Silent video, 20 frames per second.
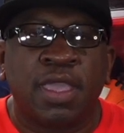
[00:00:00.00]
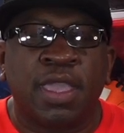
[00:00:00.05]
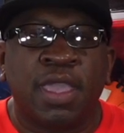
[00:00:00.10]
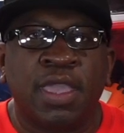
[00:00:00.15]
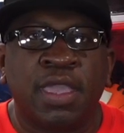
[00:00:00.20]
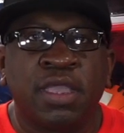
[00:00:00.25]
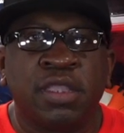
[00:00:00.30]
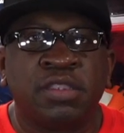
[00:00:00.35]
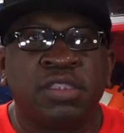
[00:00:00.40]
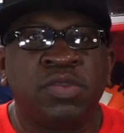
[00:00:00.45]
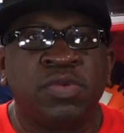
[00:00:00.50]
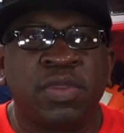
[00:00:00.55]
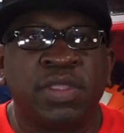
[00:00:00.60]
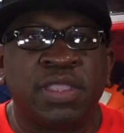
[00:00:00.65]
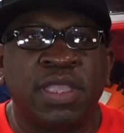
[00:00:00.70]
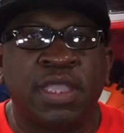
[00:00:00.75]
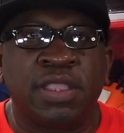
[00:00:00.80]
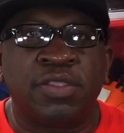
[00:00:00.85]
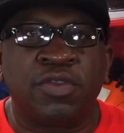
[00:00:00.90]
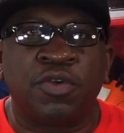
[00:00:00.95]
And do hit
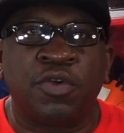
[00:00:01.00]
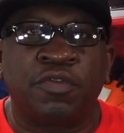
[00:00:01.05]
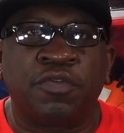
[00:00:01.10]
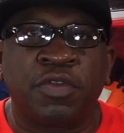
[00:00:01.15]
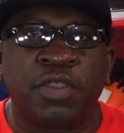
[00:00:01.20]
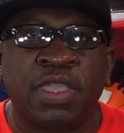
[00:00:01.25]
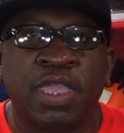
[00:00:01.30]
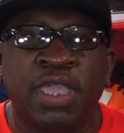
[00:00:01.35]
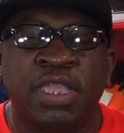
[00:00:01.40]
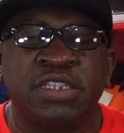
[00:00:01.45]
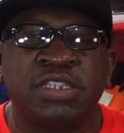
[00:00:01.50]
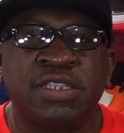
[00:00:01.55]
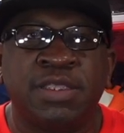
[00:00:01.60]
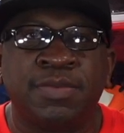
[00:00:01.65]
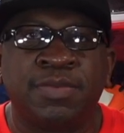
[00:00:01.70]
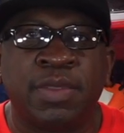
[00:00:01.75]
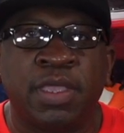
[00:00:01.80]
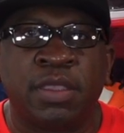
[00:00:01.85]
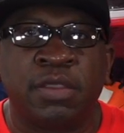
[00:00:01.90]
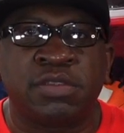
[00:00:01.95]
that
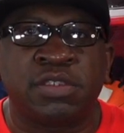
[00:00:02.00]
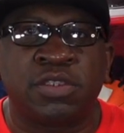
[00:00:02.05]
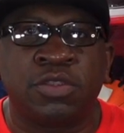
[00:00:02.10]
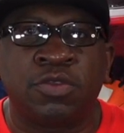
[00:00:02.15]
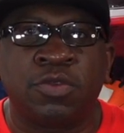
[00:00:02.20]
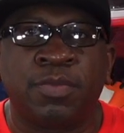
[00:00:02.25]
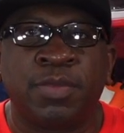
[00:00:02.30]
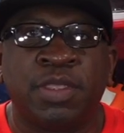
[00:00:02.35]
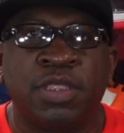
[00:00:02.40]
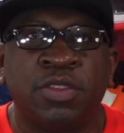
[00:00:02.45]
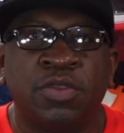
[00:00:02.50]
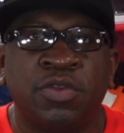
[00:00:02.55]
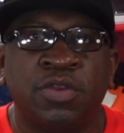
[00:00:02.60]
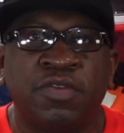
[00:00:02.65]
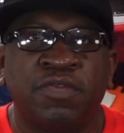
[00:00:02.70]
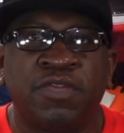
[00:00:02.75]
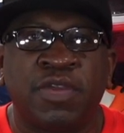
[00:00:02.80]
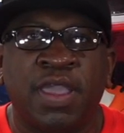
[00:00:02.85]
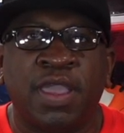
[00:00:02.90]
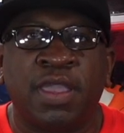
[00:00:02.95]
notification bell so you'll be
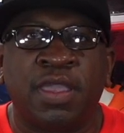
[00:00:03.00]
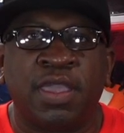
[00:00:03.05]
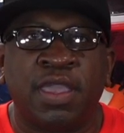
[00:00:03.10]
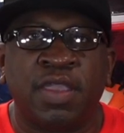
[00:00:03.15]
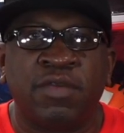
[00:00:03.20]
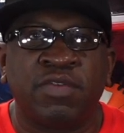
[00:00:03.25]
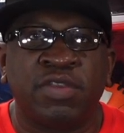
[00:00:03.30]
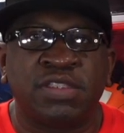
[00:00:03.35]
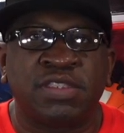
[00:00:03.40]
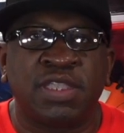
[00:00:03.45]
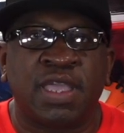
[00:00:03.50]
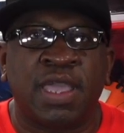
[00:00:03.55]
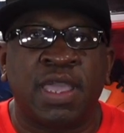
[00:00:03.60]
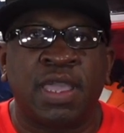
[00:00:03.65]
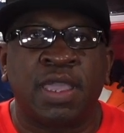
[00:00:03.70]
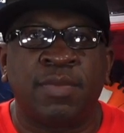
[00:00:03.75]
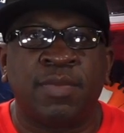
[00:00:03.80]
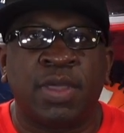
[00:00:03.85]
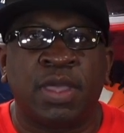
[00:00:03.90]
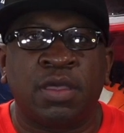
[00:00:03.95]
notified every
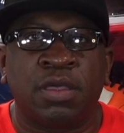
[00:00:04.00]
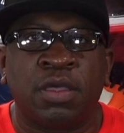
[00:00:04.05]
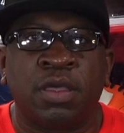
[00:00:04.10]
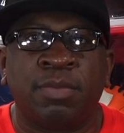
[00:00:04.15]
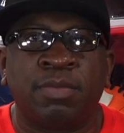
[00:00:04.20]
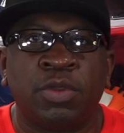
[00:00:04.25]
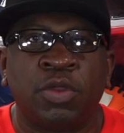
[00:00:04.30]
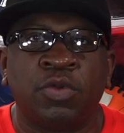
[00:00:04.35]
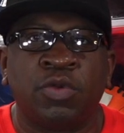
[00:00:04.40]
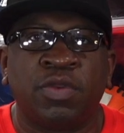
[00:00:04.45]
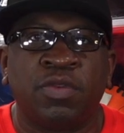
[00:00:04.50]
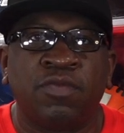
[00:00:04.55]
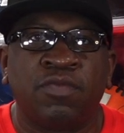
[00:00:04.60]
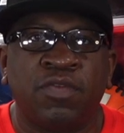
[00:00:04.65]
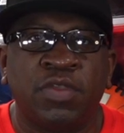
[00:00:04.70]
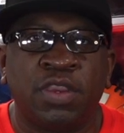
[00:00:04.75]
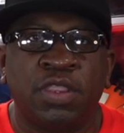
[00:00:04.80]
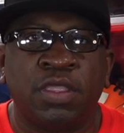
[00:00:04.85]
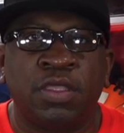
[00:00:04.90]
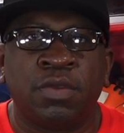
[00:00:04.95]
time I upload a
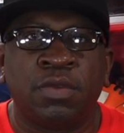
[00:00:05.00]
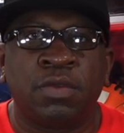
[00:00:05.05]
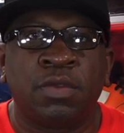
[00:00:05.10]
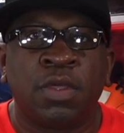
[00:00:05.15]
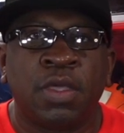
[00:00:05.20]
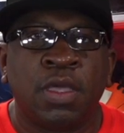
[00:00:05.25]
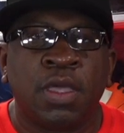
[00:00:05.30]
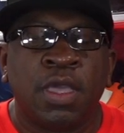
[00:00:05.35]
video.